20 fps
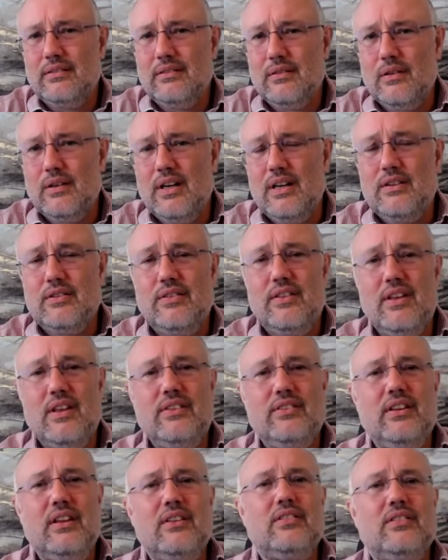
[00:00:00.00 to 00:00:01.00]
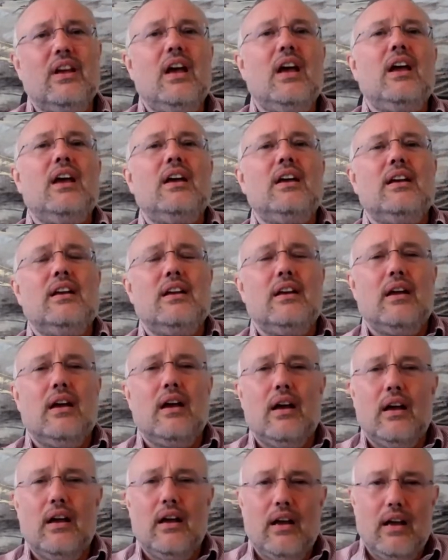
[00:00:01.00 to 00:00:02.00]
All right, this is
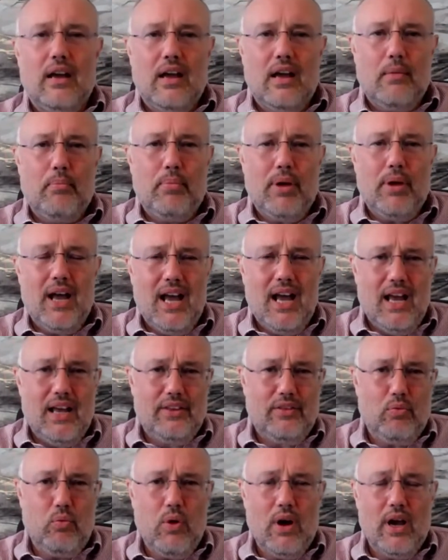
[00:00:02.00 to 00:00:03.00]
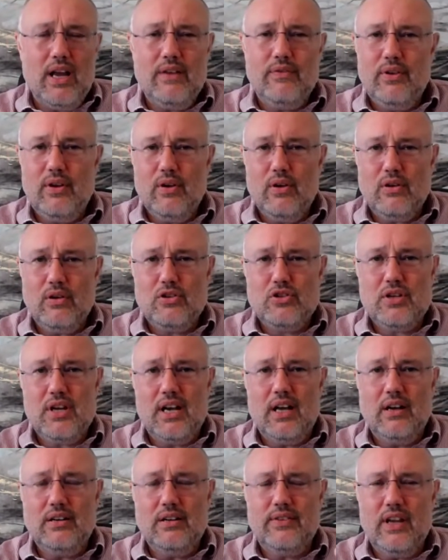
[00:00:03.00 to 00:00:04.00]
a pathway for your
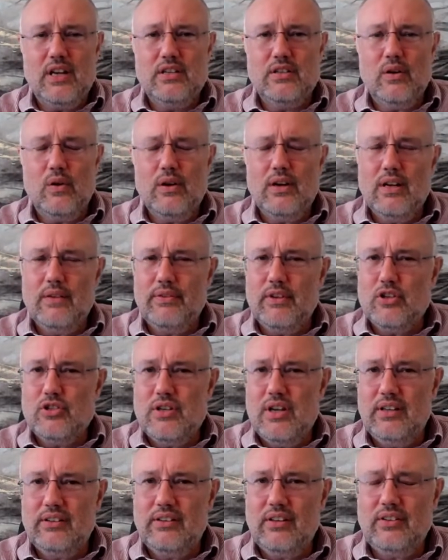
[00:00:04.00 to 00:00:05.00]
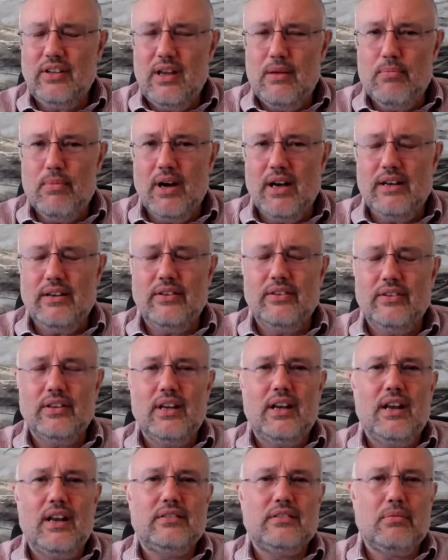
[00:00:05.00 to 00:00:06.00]
child. If they don't have the GCSE
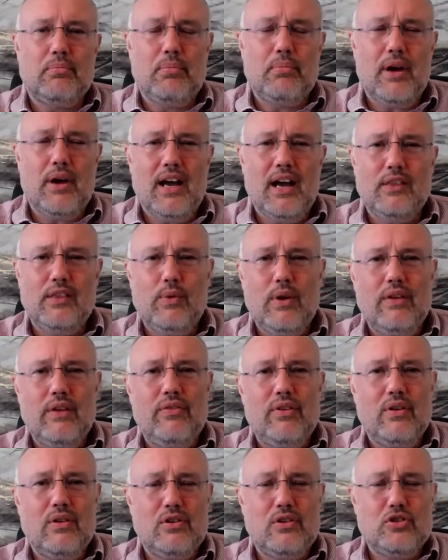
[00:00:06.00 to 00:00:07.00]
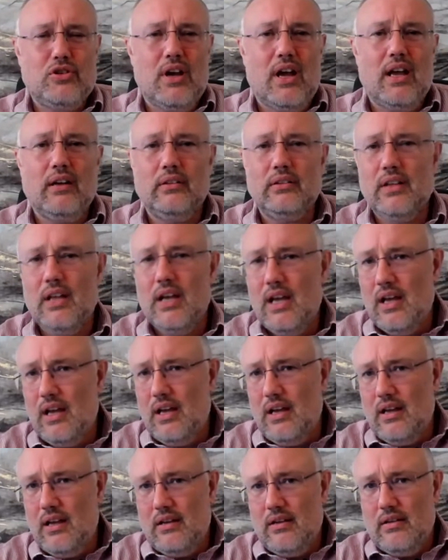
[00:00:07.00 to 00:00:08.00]
mindset, it's a pathway for your child
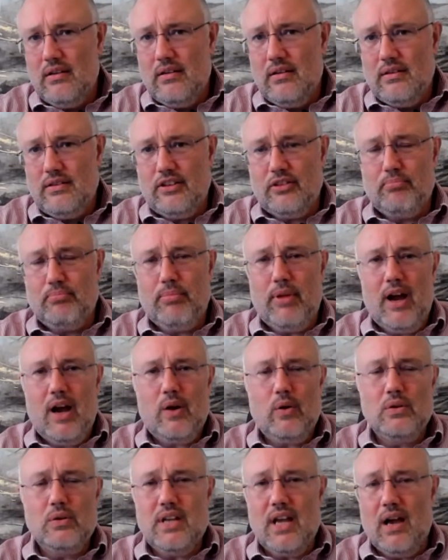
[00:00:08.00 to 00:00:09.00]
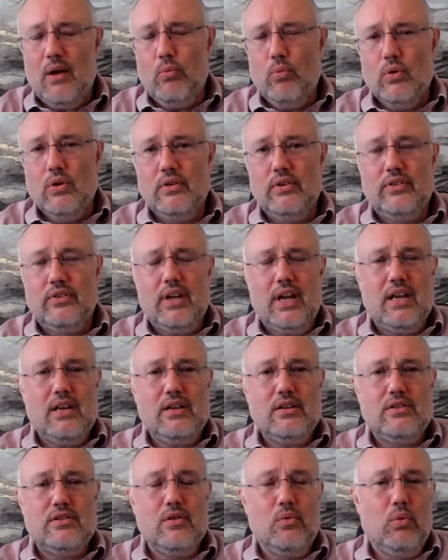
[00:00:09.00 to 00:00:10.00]
to spiral downwards
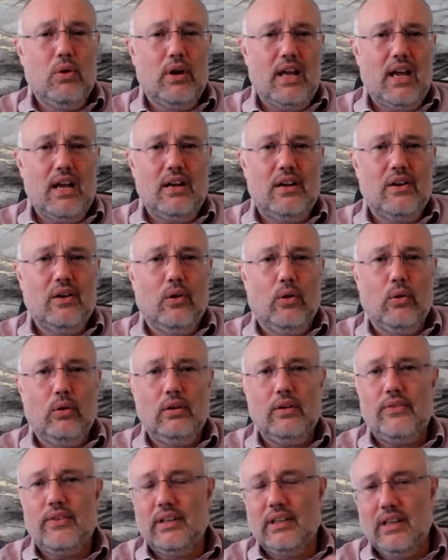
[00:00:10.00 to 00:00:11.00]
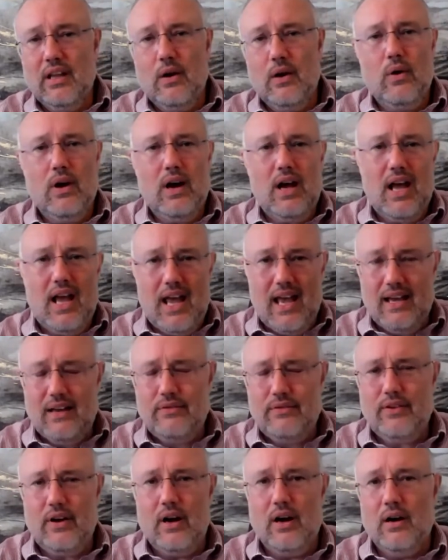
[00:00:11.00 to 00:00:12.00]
into what I call the lower
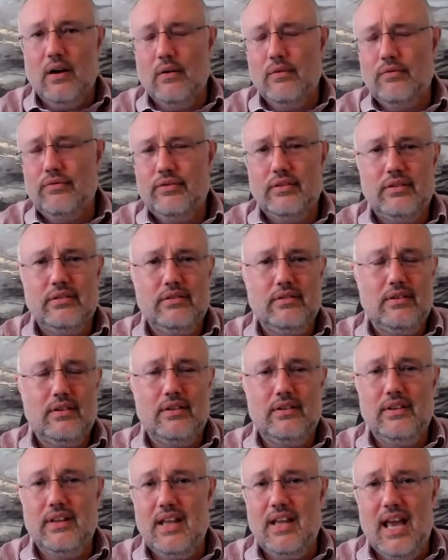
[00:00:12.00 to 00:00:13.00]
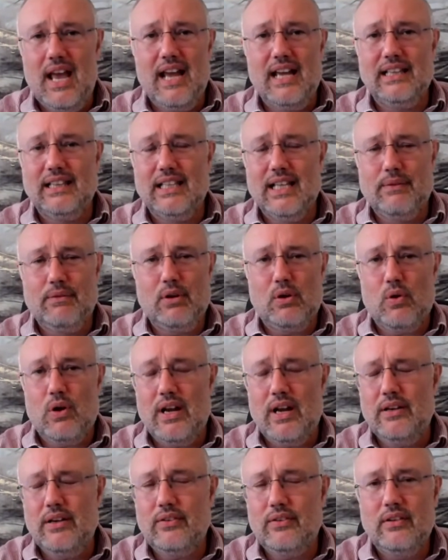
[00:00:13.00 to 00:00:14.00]
half of the A-level
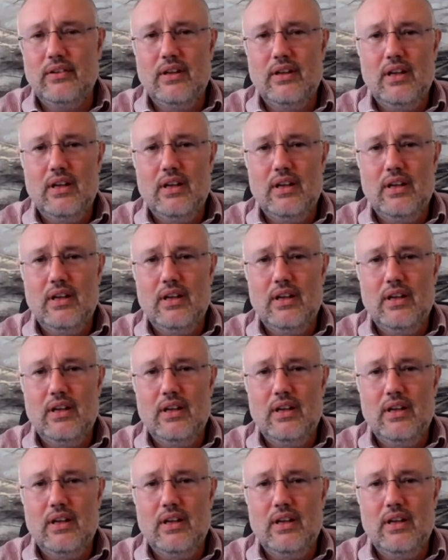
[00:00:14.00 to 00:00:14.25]
grades.